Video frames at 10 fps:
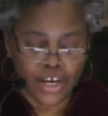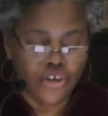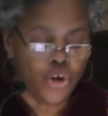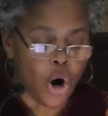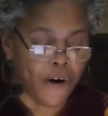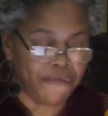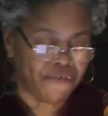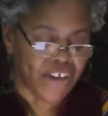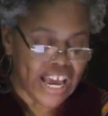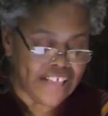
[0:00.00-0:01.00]
your
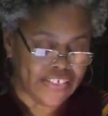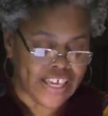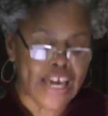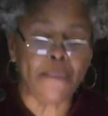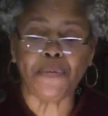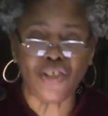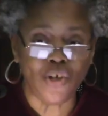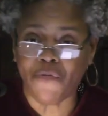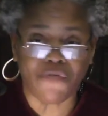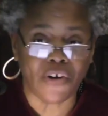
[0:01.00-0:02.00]
faith keeps
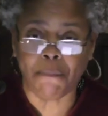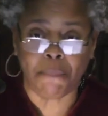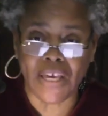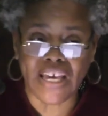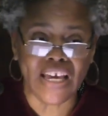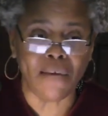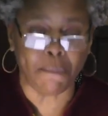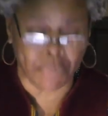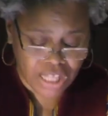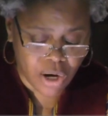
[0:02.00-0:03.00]
you from
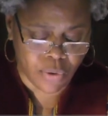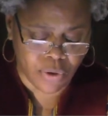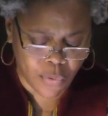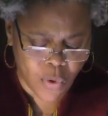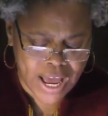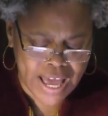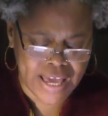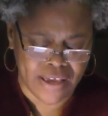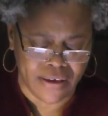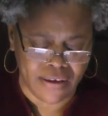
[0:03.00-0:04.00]
being blown
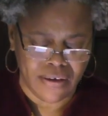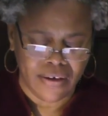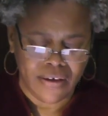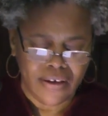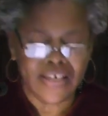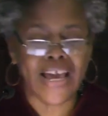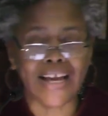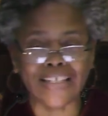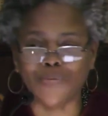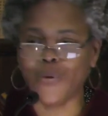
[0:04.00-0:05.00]
away.
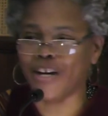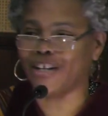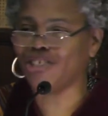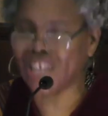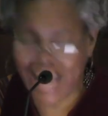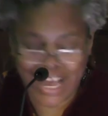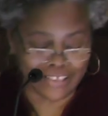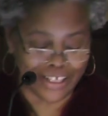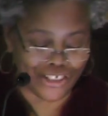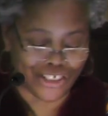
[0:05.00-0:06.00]
Yes, we are
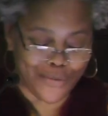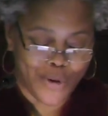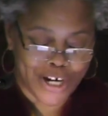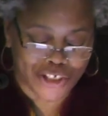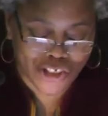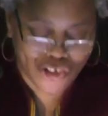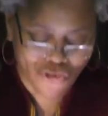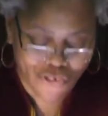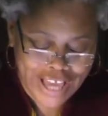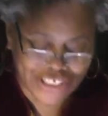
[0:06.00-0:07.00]
challenged and we are
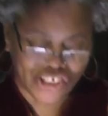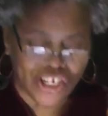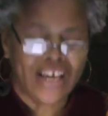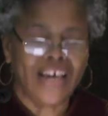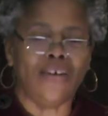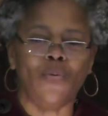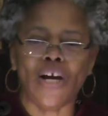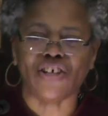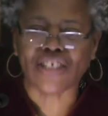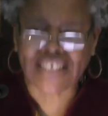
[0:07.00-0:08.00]
stretched and
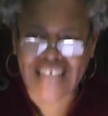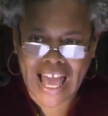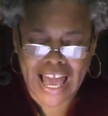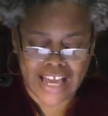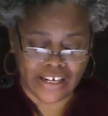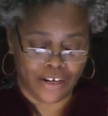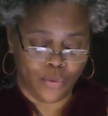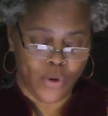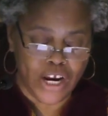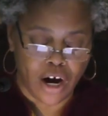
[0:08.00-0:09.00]
we are sad
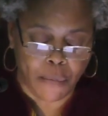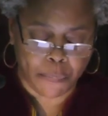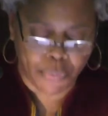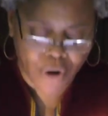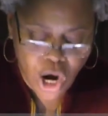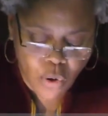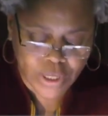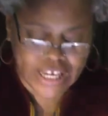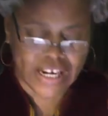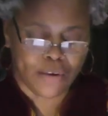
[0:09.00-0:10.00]
and we are
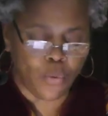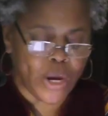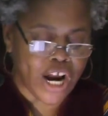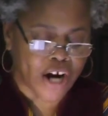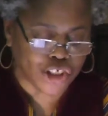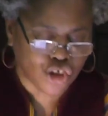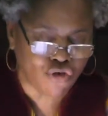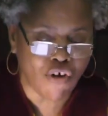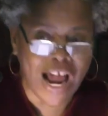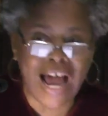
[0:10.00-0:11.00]
broken and we are
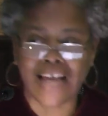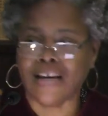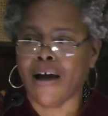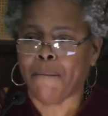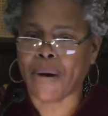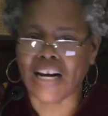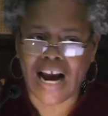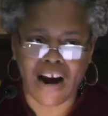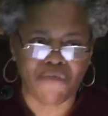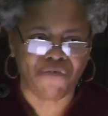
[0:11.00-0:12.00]
tried, but
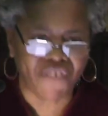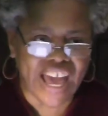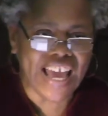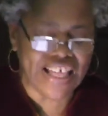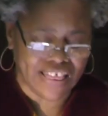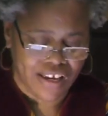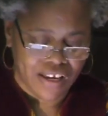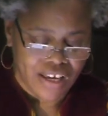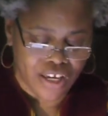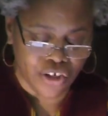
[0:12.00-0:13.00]
our faith
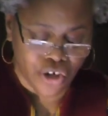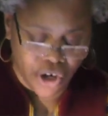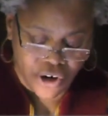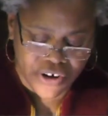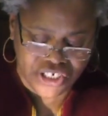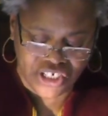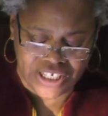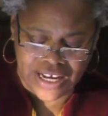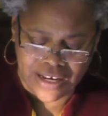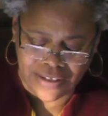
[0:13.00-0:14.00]

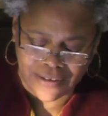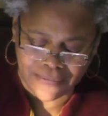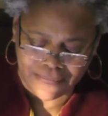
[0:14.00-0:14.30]
encourages us.